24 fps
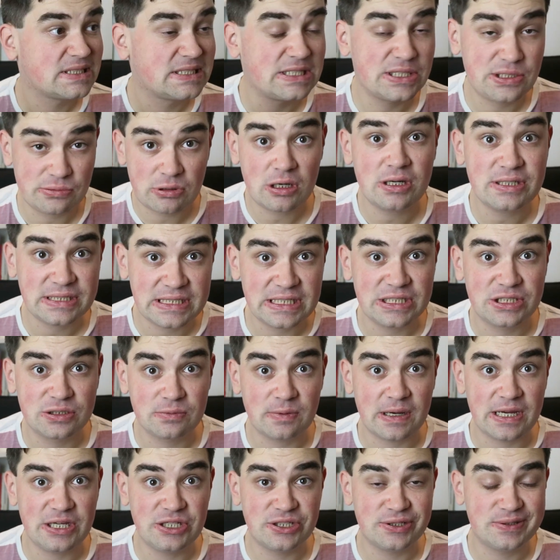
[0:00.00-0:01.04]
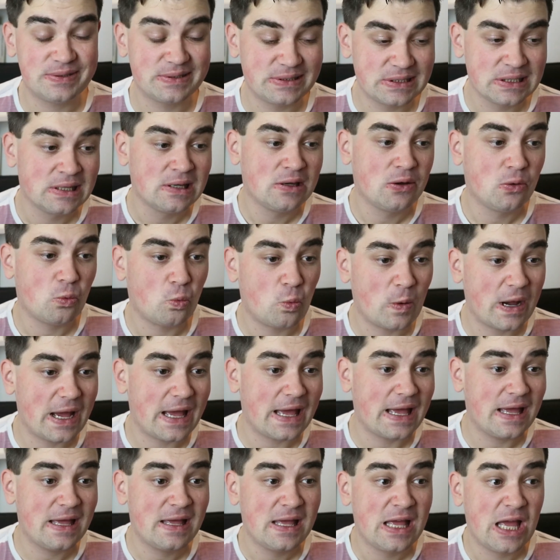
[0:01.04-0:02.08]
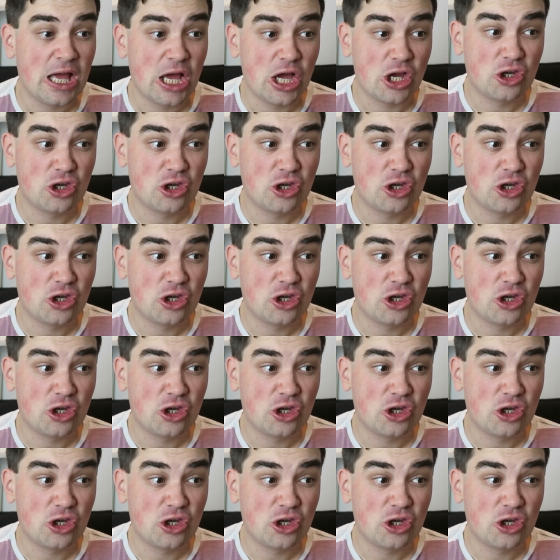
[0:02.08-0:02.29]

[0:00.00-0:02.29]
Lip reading: So there are situations where